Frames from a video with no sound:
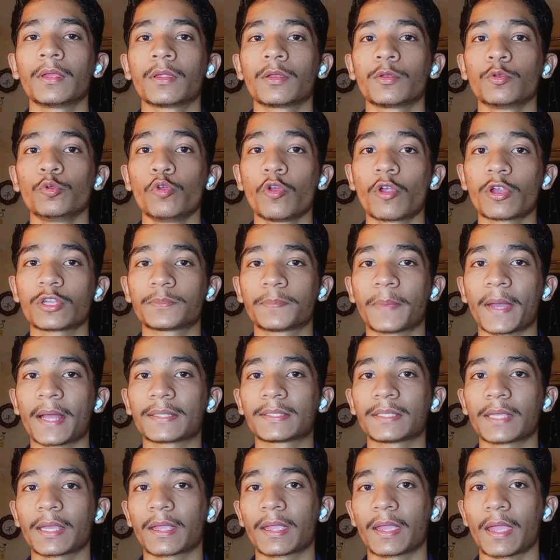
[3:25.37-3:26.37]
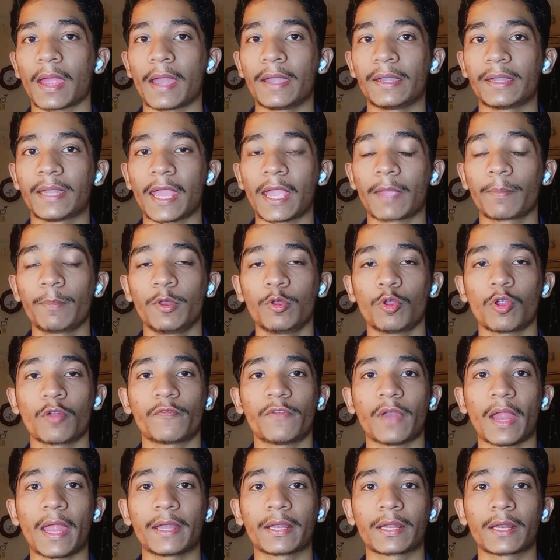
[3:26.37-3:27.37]
Do your spa check and tag me in your
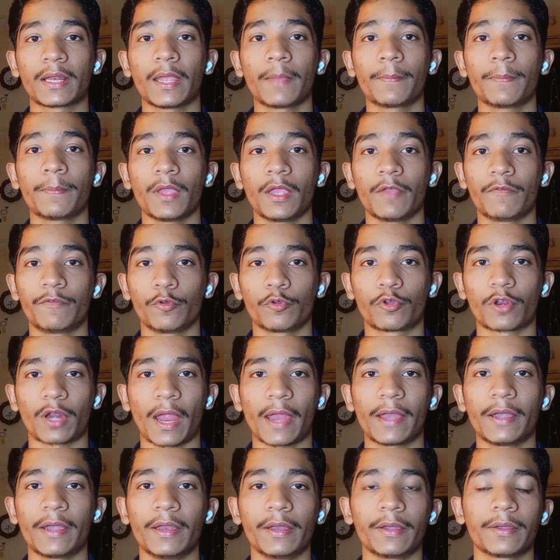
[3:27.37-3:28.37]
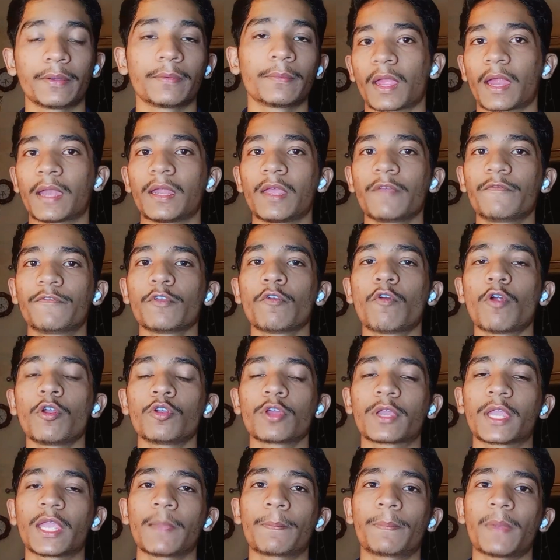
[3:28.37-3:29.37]
flight clip if you tried it. And if you want to
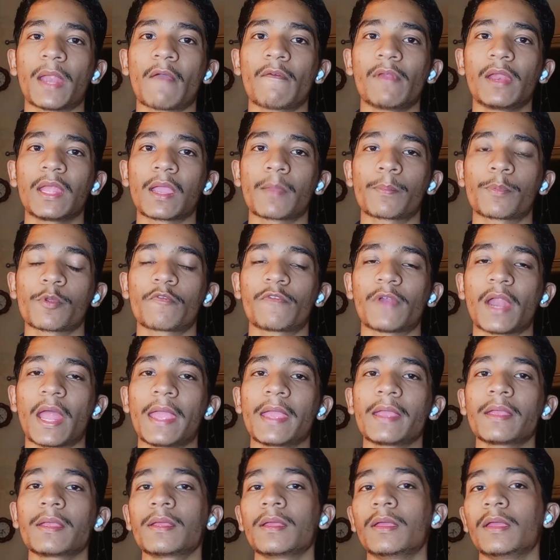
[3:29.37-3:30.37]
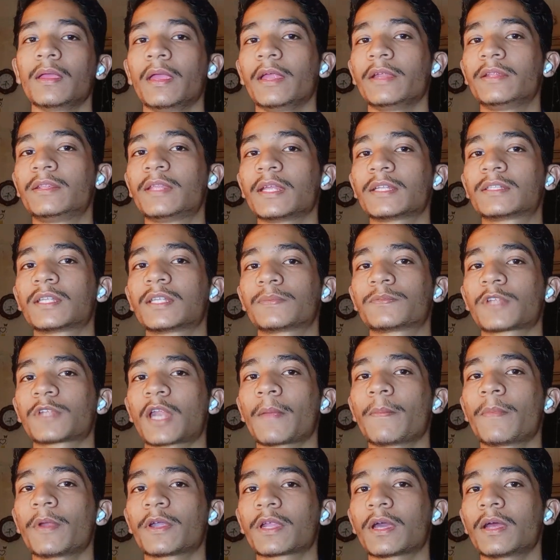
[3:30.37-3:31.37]
keep leveling up your flying, hit that subscribe
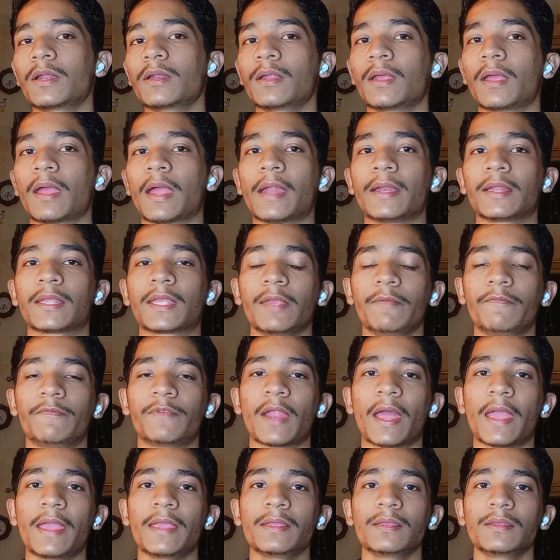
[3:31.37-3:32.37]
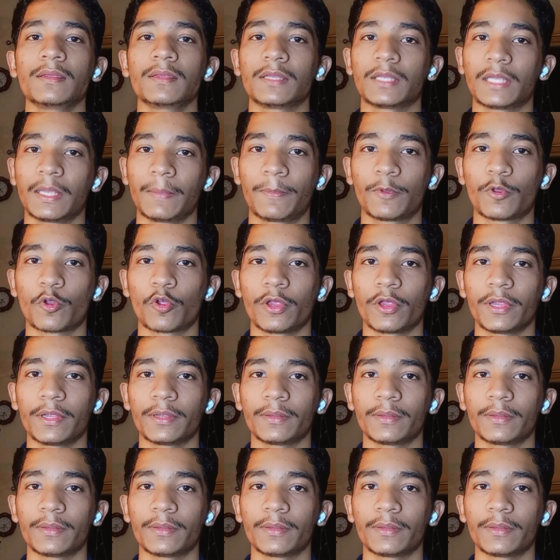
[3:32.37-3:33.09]
button and keep flying, keep growing.